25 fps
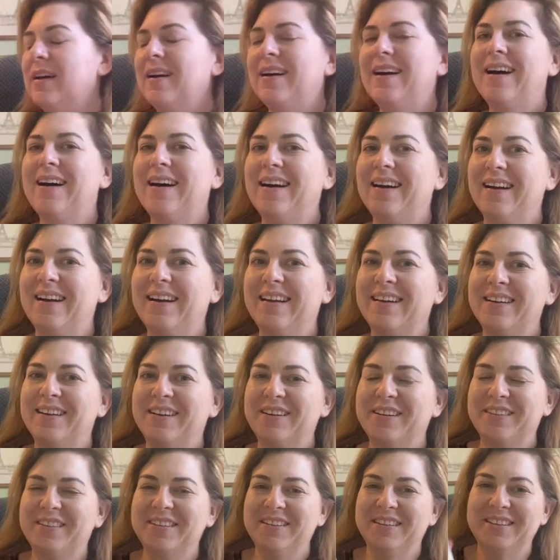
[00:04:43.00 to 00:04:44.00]
I
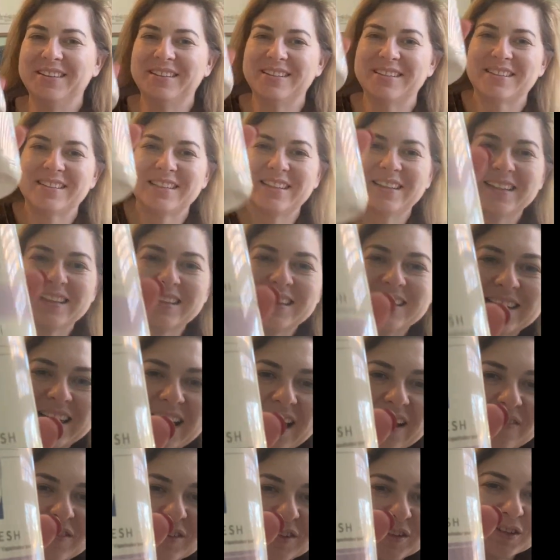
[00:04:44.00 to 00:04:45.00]
got this
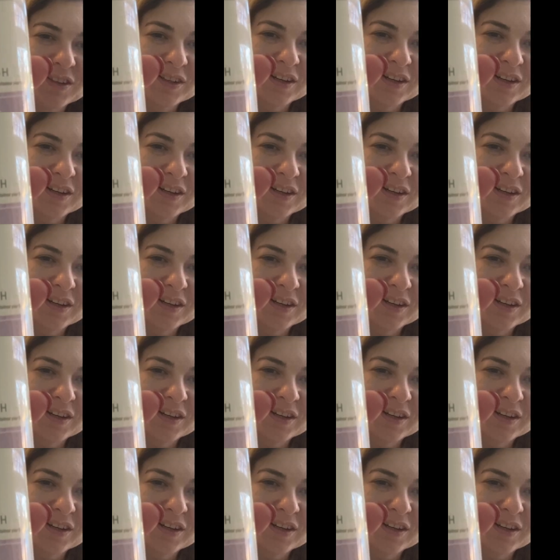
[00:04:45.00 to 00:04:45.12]
Lavender